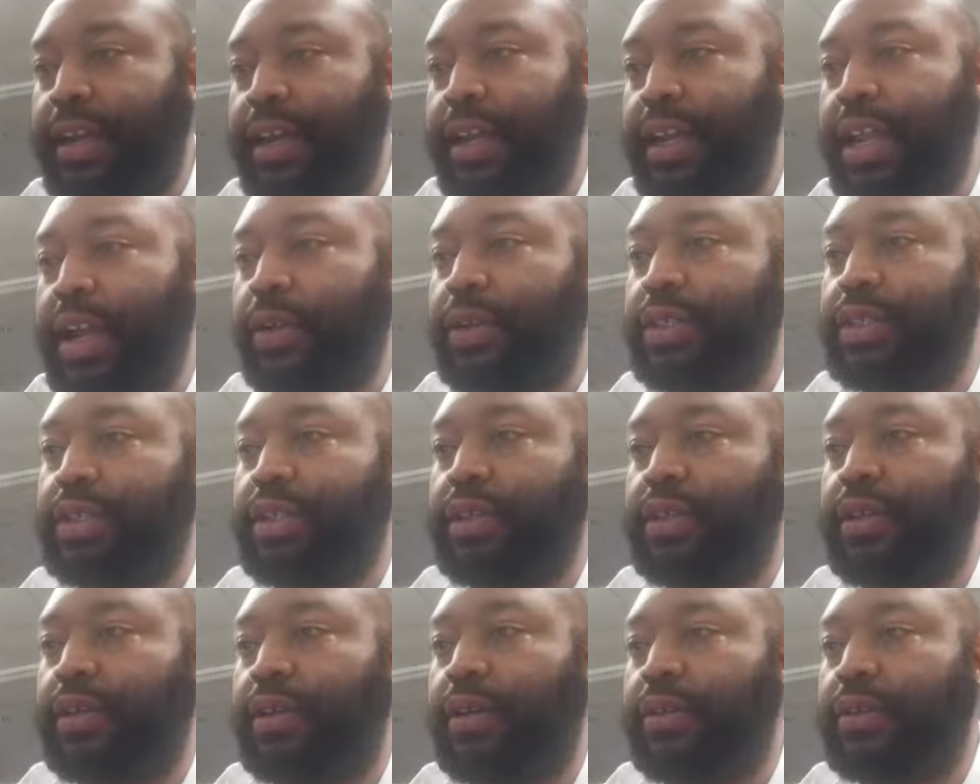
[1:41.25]
That was
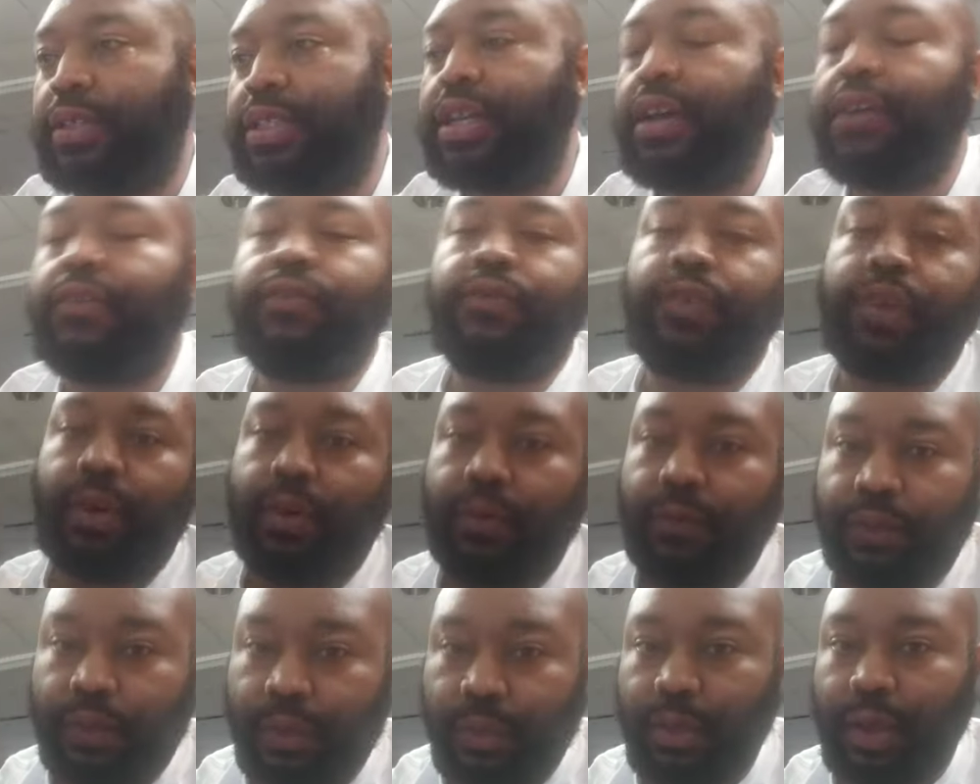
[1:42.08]
a tough
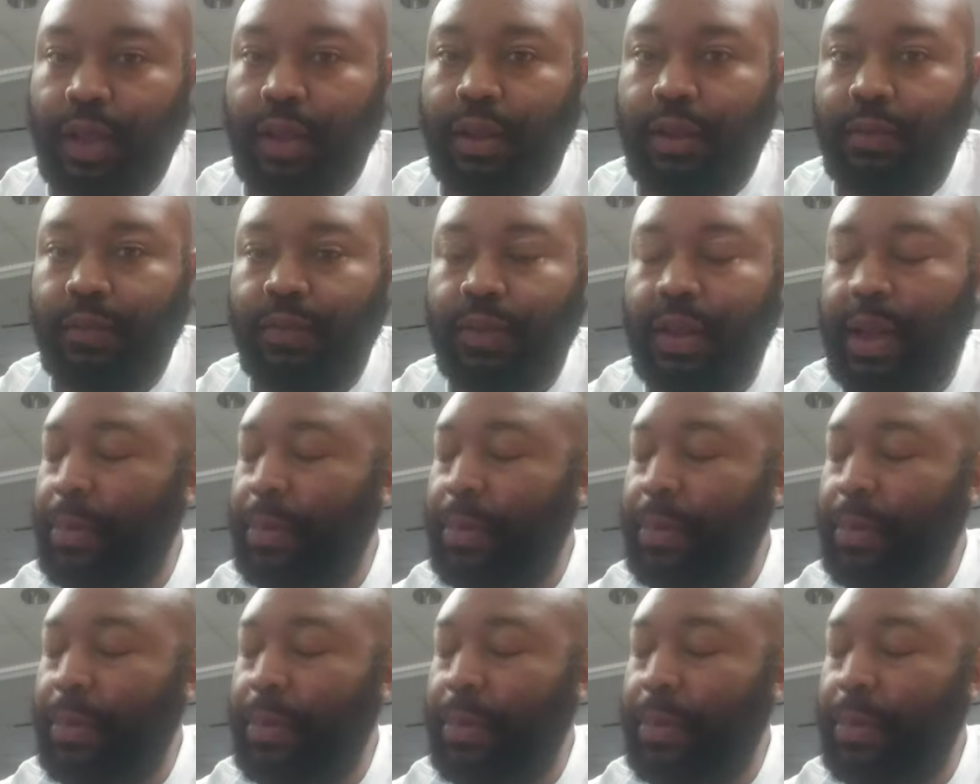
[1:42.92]
film for me.